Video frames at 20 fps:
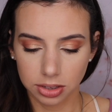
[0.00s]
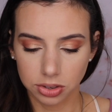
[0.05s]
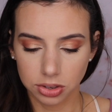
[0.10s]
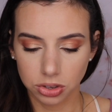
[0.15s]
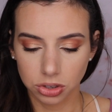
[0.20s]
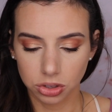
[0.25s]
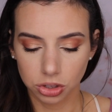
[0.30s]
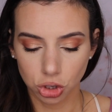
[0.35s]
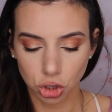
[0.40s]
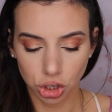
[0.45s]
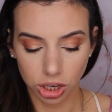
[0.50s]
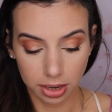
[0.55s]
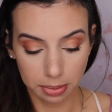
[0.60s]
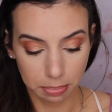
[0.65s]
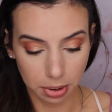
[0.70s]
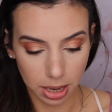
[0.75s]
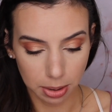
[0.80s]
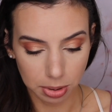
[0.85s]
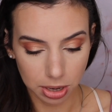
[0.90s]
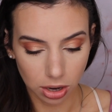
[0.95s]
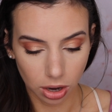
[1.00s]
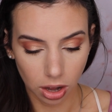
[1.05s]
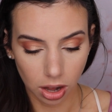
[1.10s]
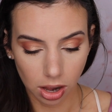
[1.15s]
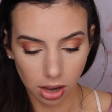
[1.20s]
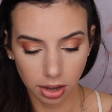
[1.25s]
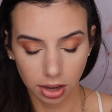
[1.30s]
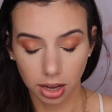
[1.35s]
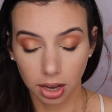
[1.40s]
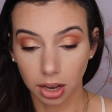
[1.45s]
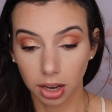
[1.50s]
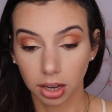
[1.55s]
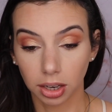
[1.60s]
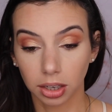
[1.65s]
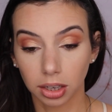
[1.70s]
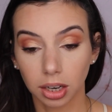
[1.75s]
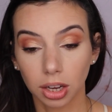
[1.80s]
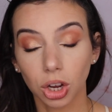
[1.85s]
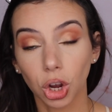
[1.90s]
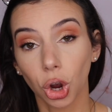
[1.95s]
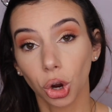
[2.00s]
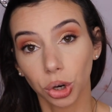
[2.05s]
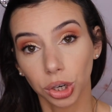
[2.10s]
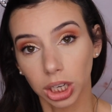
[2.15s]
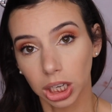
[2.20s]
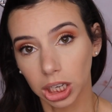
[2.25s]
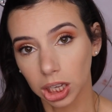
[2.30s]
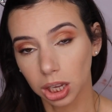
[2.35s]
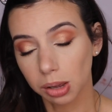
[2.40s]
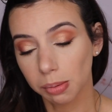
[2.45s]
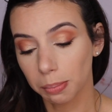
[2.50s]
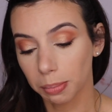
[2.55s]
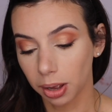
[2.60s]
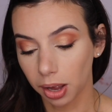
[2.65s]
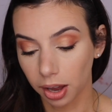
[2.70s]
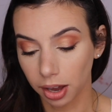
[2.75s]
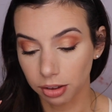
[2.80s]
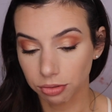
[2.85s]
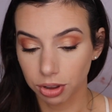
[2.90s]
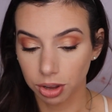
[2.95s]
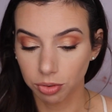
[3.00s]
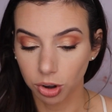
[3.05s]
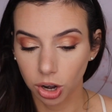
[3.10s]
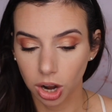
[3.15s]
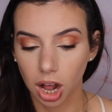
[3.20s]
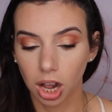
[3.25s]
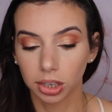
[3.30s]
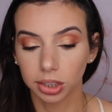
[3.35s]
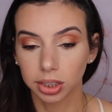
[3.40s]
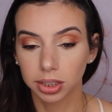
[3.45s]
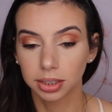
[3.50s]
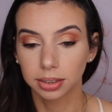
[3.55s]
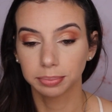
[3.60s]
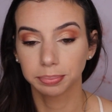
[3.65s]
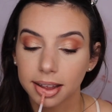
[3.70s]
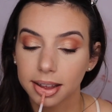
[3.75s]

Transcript: This is in the shade Baby Doll, and currently my favorite color.